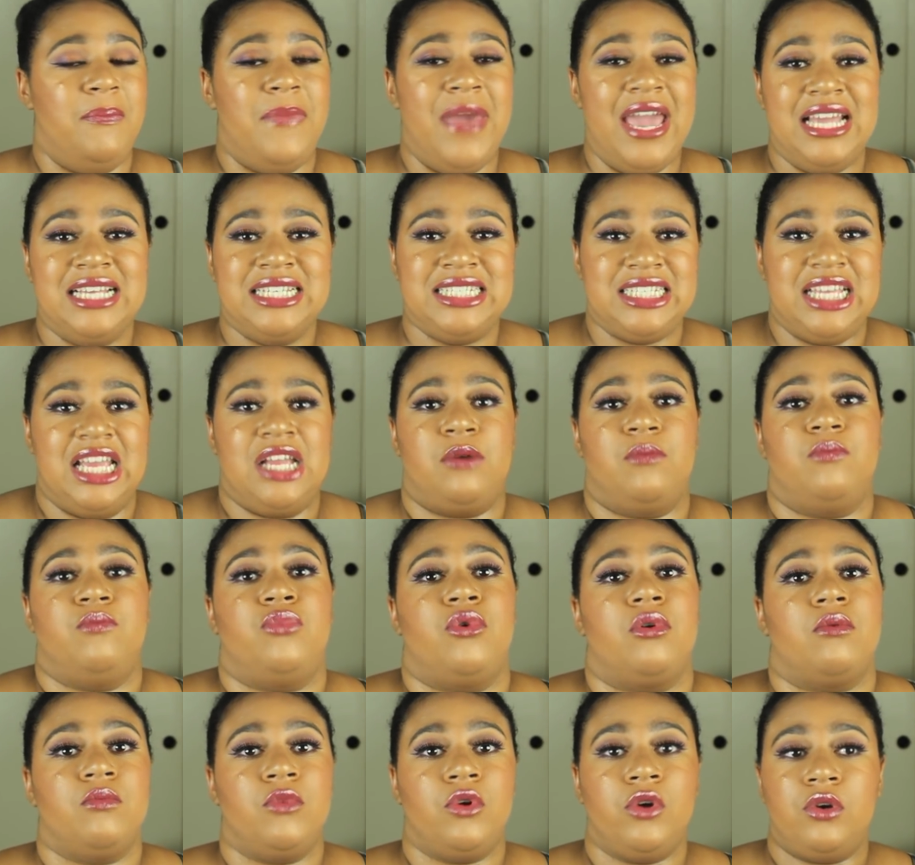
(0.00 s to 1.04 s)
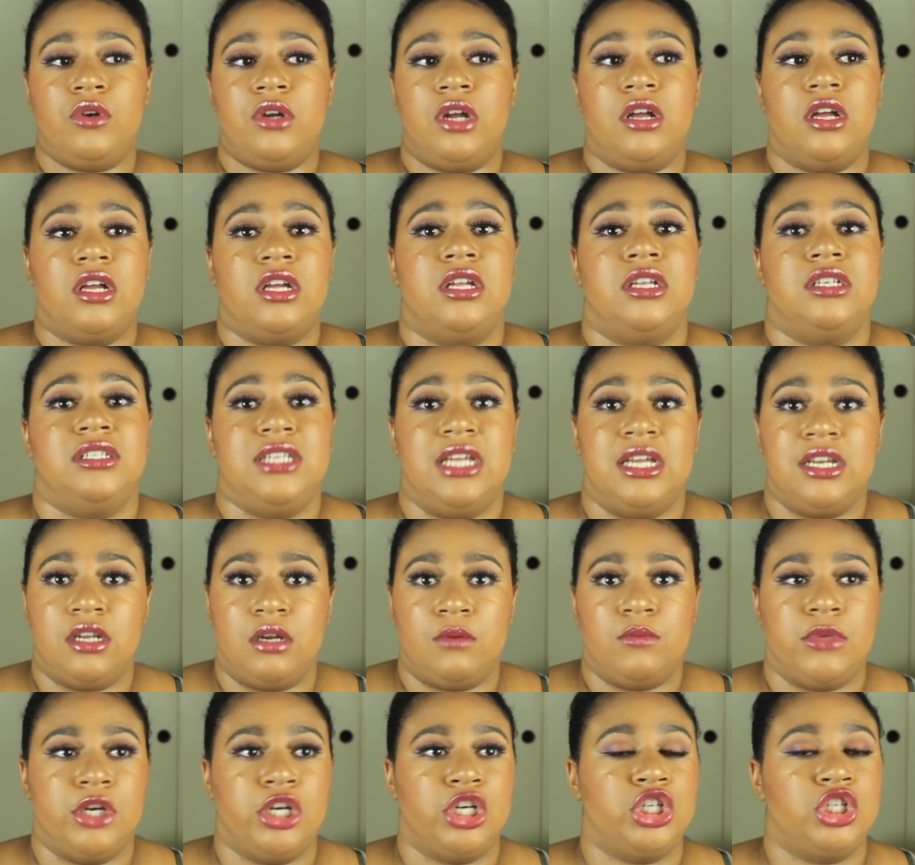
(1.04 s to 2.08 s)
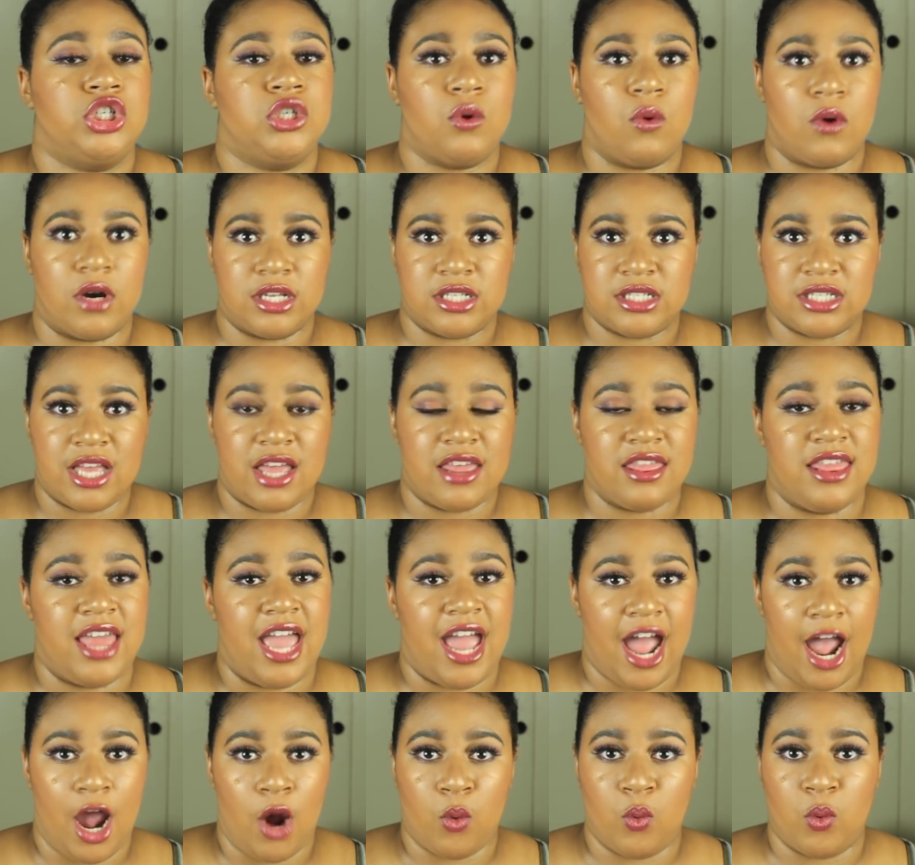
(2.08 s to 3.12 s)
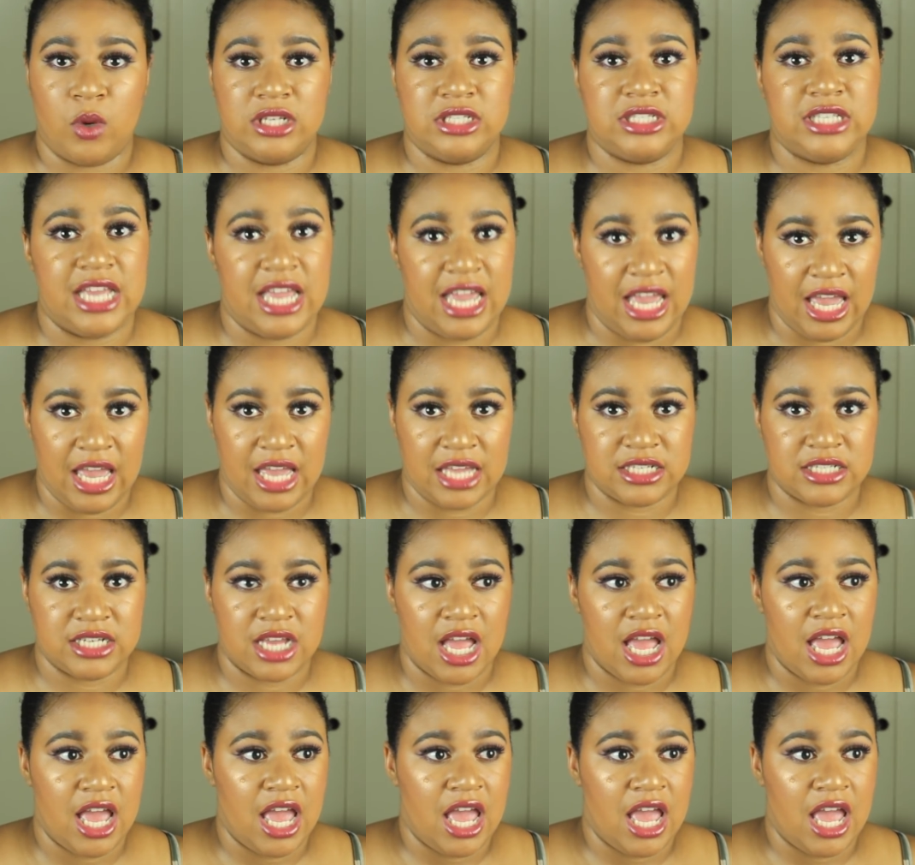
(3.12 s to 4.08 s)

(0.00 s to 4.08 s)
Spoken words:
basic Bermuda denim shorts. That was it.